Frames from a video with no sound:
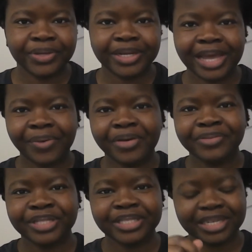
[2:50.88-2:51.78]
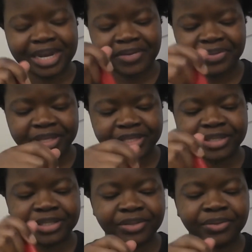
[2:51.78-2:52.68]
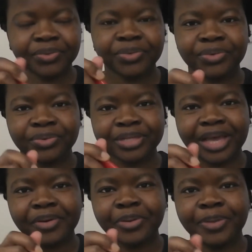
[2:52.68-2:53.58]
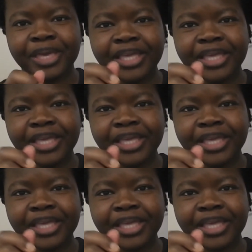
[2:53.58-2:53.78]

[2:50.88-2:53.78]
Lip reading: now I've just allowed this to cool down a bit.